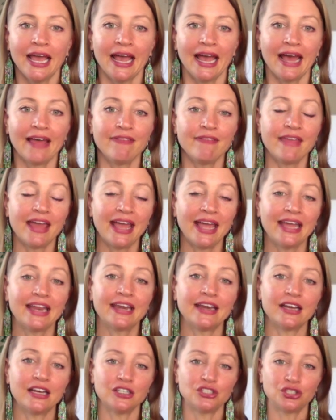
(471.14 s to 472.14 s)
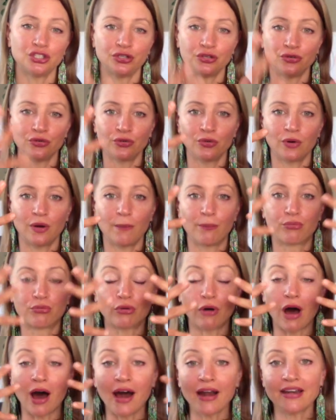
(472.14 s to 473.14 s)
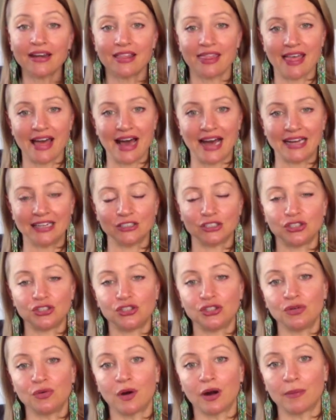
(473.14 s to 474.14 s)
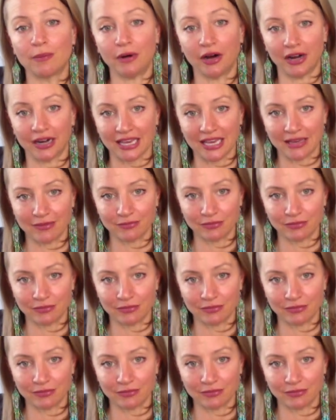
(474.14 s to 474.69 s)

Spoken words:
And then to broaden that to our body,